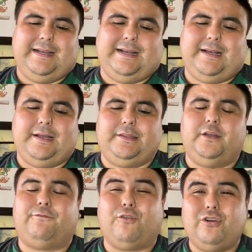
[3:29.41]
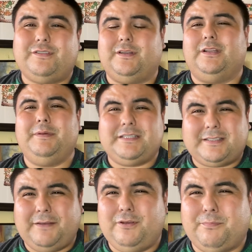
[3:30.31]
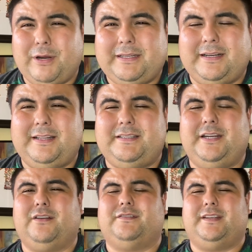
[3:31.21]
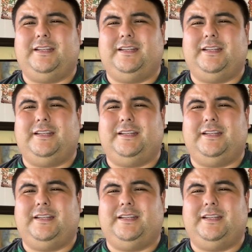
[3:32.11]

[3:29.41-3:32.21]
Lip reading: The first, let me just give you a breakdown of the tiers.